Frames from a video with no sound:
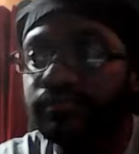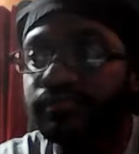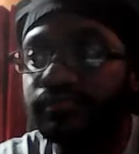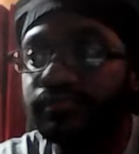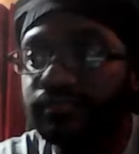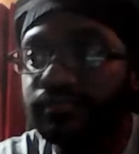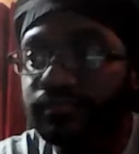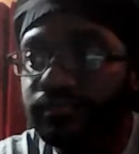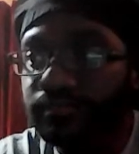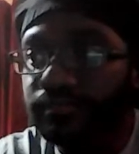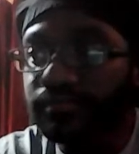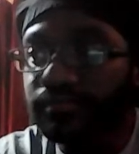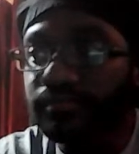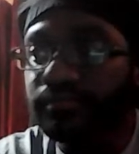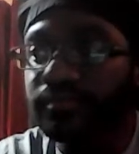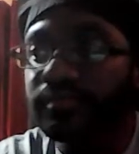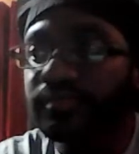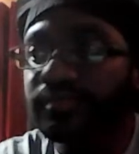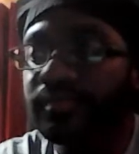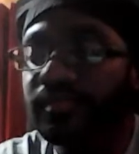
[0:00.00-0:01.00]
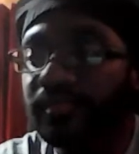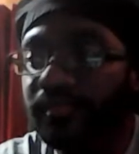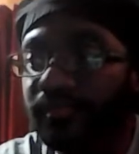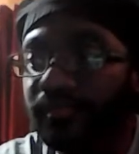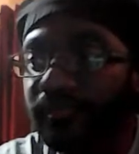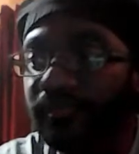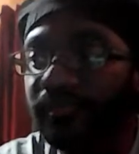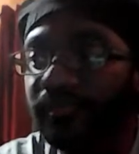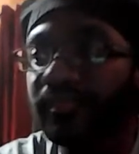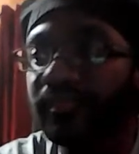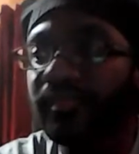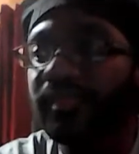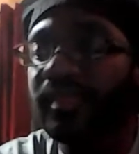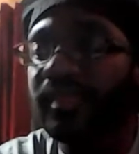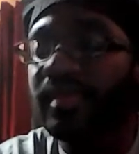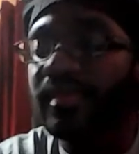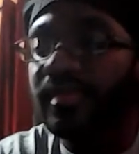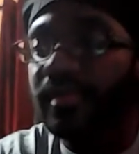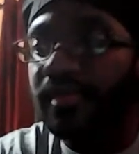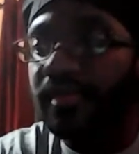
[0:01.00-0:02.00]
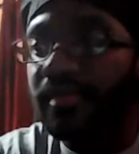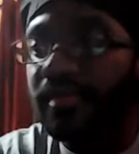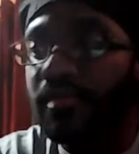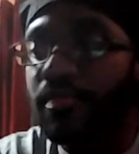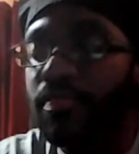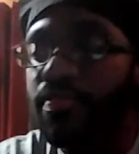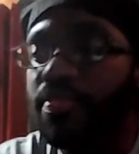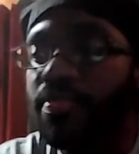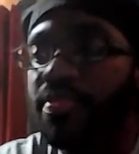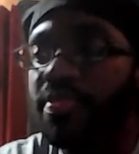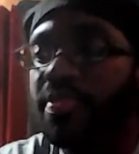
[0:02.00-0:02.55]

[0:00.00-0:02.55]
as well as her. So